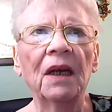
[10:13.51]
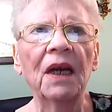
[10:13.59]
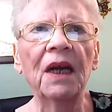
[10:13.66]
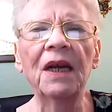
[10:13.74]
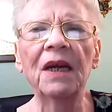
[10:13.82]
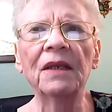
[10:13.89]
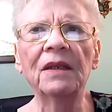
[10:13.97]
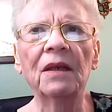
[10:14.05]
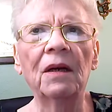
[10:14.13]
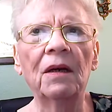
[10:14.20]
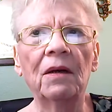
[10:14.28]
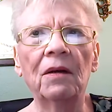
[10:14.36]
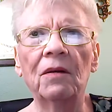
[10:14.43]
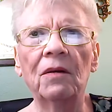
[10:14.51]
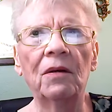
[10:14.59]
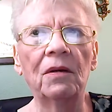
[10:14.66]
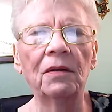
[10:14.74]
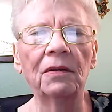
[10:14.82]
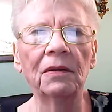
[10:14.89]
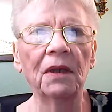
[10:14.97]
He is, oh,
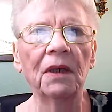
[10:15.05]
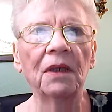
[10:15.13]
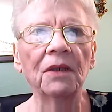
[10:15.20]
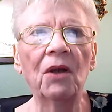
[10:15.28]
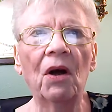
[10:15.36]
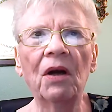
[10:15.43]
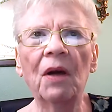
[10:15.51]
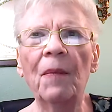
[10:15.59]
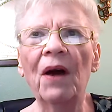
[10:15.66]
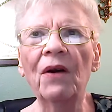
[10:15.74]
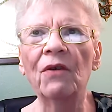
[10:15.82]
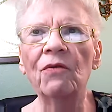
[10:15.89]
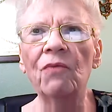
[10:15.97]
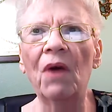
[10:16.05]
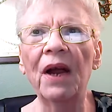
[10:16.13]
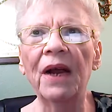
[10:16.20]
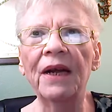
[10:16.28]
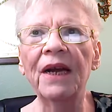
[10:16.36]
talk about a riot.